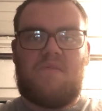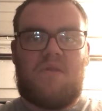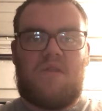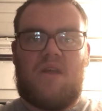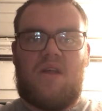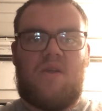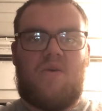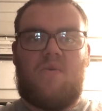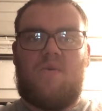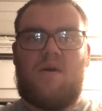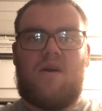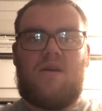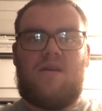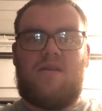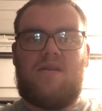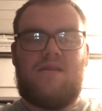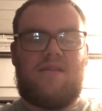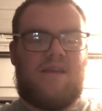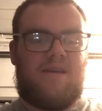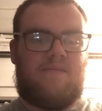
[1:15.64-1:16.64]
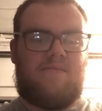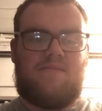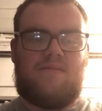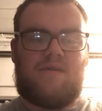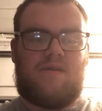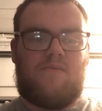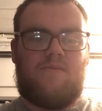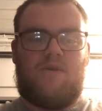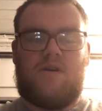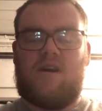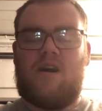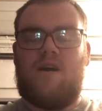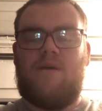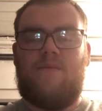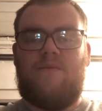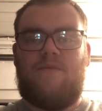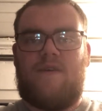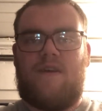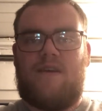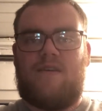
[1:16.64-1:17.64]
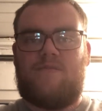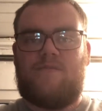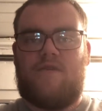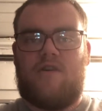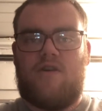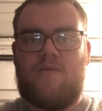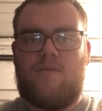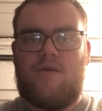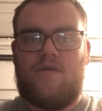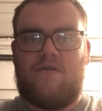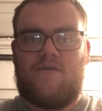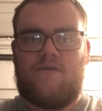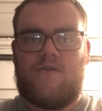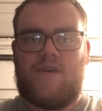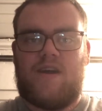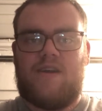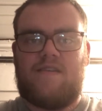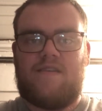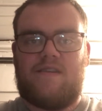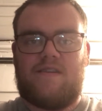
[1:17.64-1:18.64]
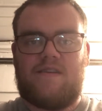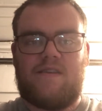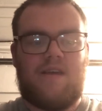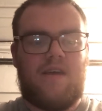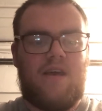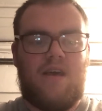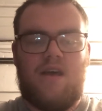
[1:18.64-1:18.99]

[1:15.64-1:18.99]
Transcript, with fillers: Don't know why. They were cutting face promos for ages.